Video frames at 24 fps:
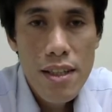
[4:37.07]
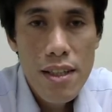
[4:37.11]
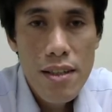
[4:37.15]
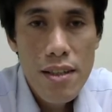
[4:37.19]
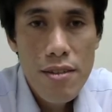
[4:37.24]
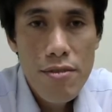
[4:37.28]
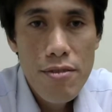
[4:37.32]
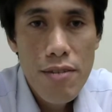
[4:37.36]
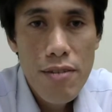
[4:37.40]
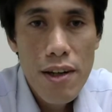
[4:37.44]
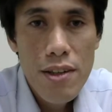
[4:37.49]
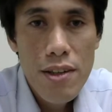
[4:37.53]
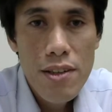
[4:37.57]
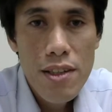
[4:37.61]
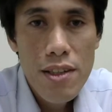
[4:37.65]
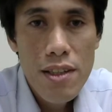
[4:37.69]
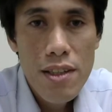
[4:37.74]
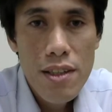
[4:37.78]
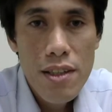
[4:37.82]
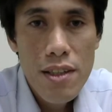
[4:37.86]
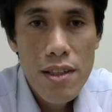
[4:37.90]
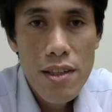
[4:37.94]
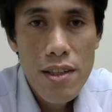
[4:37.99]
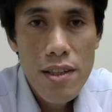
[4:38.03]
found
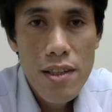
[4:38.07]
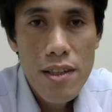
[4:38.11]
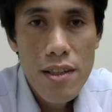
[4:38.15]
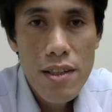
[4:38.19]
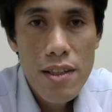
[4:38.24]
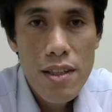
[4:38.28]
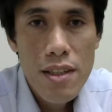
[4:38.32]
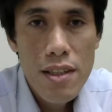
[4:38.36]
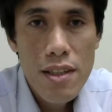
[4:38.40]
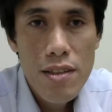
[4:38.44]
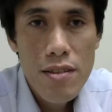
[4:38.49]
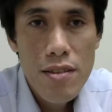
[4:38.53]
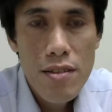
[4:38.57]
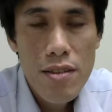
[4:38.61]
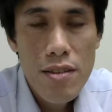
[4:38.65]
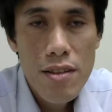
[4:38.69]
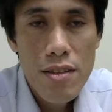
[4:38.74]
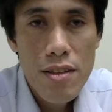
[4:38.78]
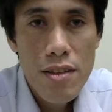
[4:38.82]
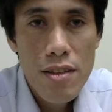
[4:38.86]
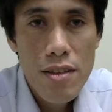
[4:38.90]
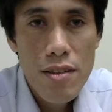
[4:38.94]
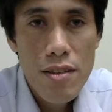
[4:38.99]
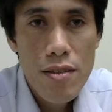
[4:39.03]
her
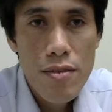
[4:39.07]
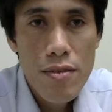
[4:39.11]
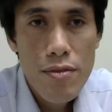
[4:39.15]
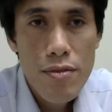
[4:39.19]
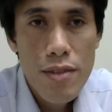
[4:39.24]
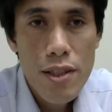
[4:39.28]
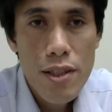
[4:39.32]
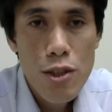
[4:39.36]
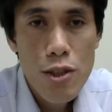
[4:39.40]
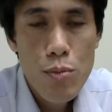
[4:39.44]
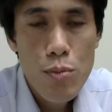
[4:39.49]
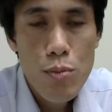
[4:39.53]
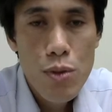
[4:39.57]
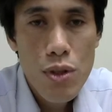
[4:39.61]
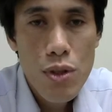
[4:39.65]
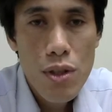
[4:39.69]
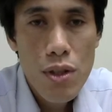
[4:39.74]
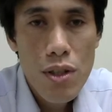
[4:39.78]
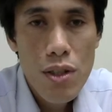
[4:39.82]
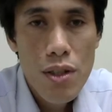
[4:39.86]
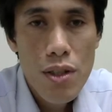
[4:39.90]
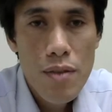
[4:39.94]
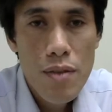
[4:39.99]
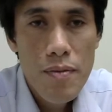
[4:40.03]
in
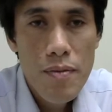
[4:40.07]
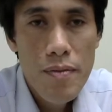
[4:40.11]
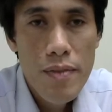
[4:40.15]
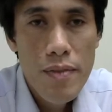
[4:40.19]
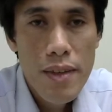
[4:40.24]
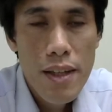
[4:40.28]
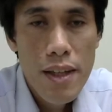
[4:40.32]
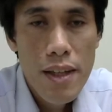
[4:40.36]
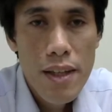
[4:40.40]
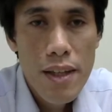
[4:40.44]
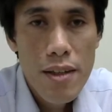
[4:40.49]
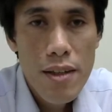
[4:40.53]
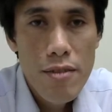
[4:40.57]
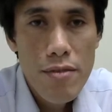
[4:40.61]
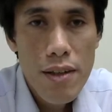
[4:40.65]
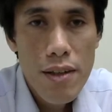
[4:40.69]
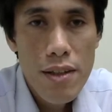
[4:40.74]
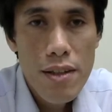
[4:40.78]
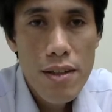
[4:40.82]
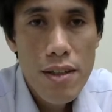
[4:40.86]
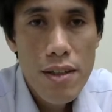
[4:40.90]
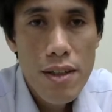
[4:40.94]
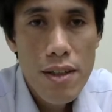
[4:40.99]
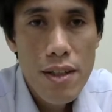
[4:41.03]
Facebook,
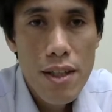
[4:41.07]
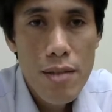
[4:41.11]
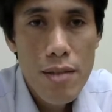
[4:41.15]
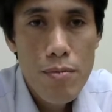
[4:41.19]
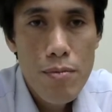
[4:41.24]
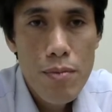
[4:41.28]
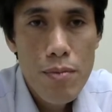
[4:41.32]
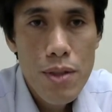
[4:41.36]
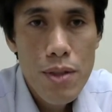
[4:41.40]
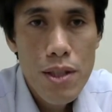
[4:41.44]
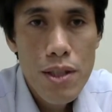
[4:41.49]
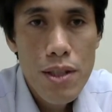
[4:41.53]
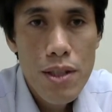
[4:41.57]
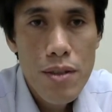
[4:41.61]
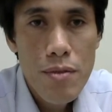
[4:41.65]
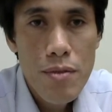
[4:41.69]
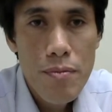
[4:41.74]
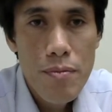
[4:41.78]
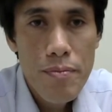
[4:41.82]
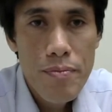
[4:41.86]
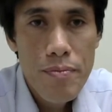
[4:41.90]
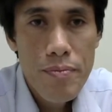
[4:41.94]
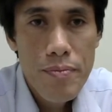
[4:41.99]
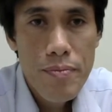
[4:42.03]
found her number,
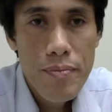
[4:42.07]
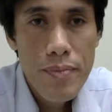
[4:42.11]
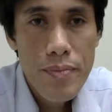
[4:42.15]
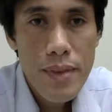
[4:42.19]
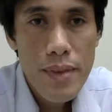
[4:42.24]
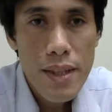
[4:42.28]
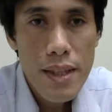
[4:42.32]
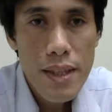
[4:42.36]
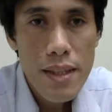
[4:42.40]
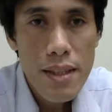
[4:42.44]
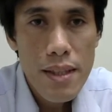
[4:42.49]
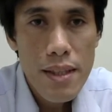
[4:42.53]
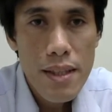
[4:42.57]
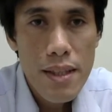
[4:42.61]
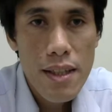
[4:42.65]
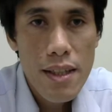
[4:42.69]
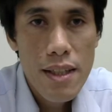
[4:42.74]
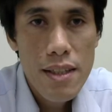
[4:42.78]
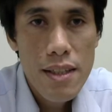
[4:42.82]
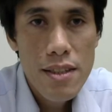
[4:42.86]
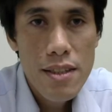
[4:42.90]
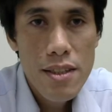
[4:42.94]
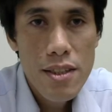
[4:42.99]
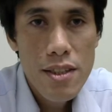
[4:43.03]

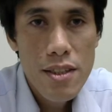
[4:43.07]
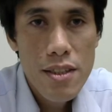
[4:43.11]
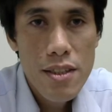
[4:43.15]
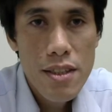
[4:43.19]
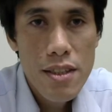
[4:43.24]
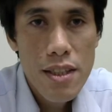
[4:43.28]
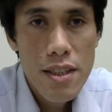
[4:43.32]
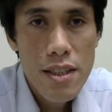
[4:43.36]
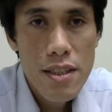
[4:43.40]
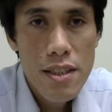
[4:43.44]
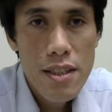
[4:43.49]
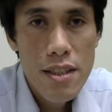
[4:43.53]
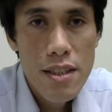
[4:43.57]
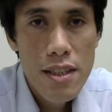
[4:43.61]
and she said